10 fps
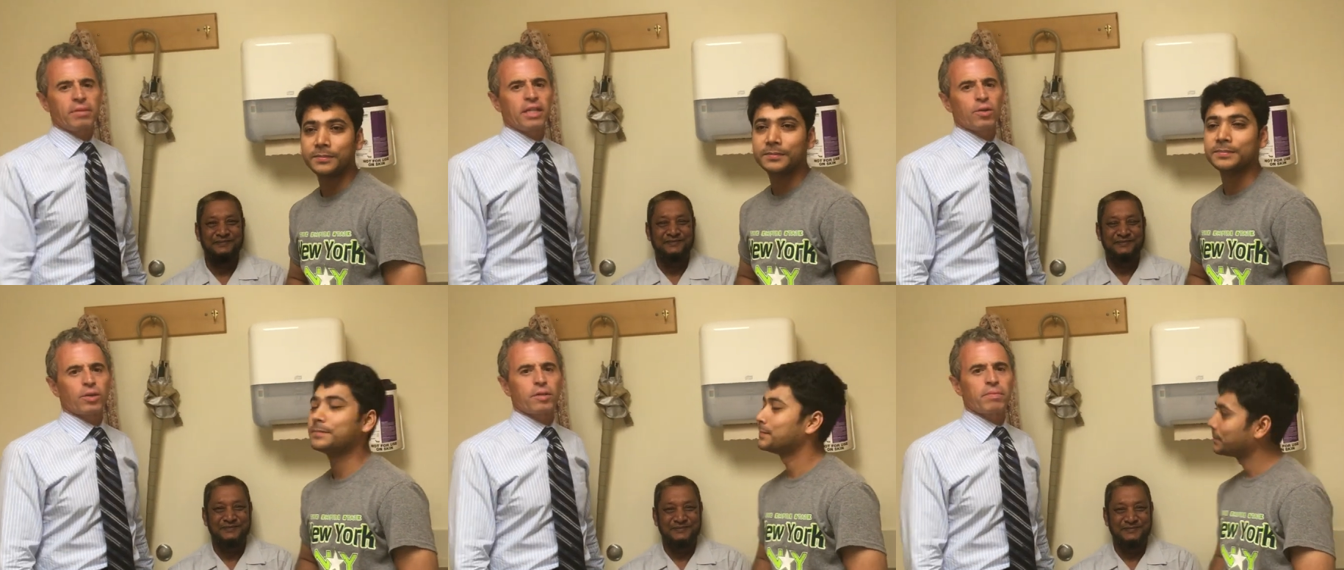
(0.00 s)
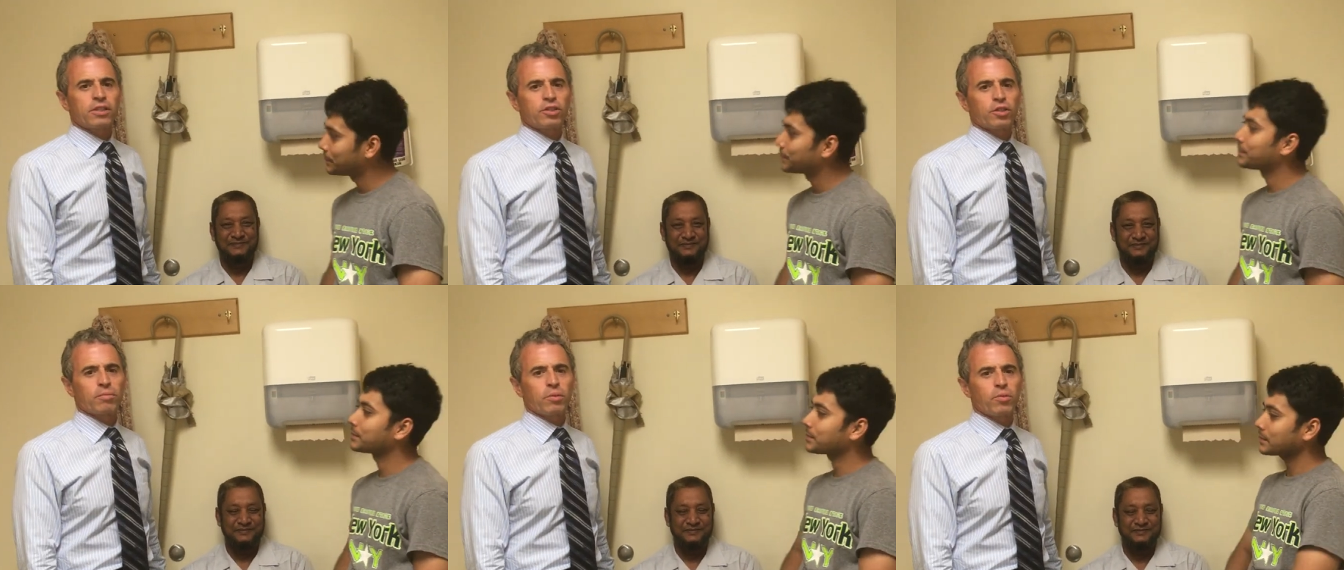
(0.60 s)
Speaker 1: here with
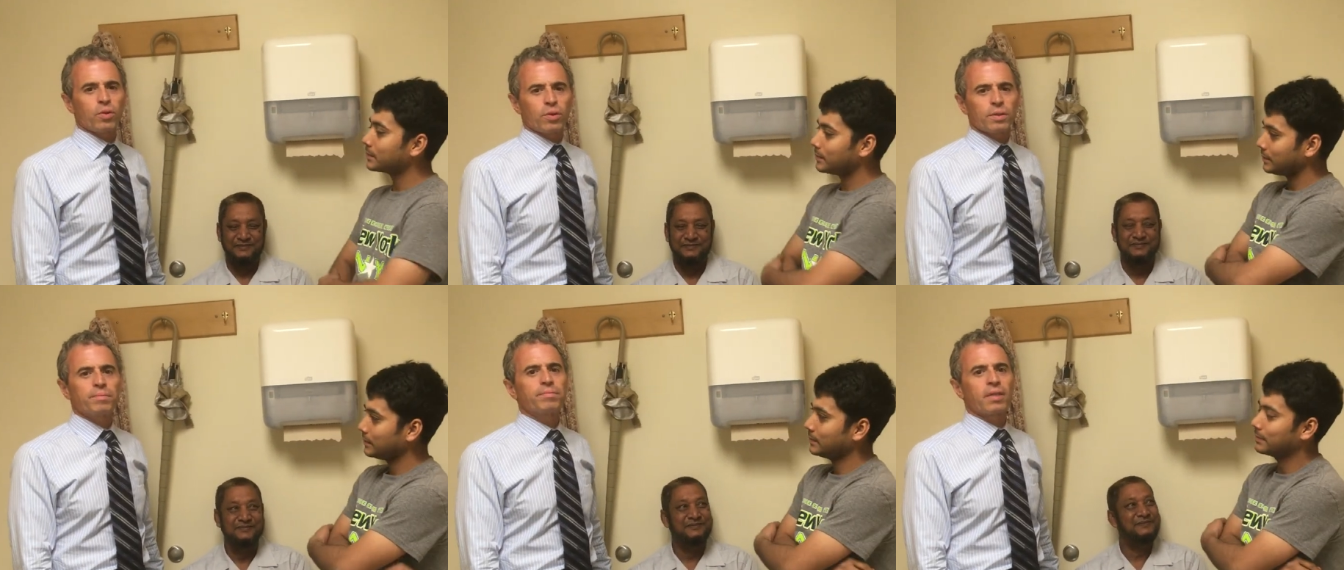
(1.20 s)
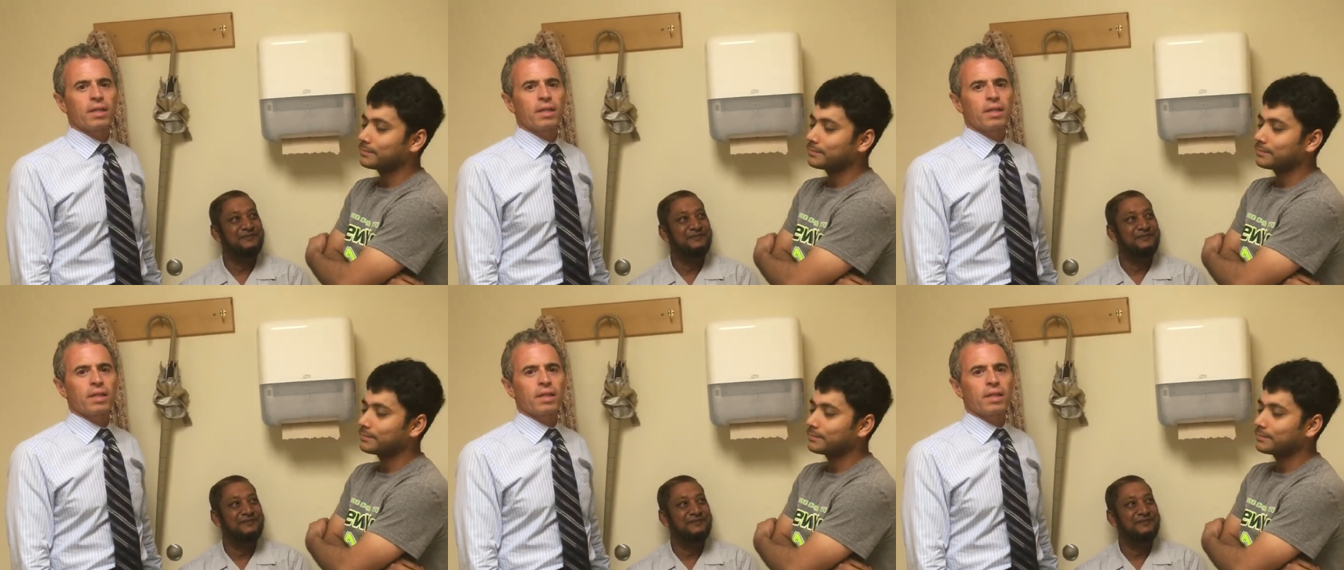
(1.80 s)
Mr. Mamul.